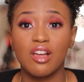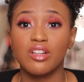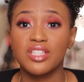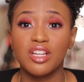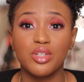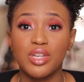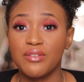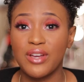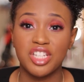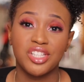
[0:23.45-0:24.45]
I'll tell you
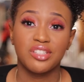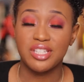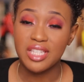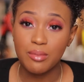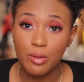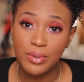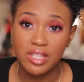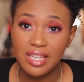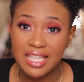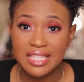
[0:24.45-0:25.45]
if I share the same
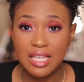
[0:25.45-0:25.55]
opinion as